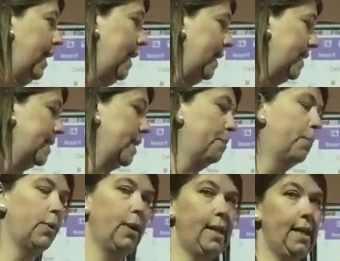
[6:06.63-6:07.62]
It's a
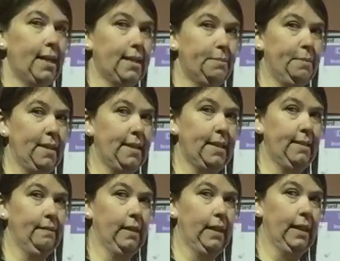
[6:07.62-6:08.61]
pretty
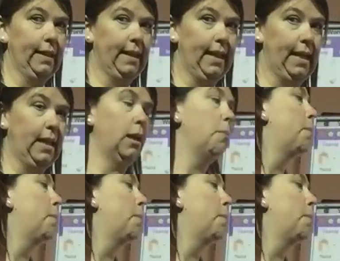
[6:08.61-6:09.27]
expensive little thing.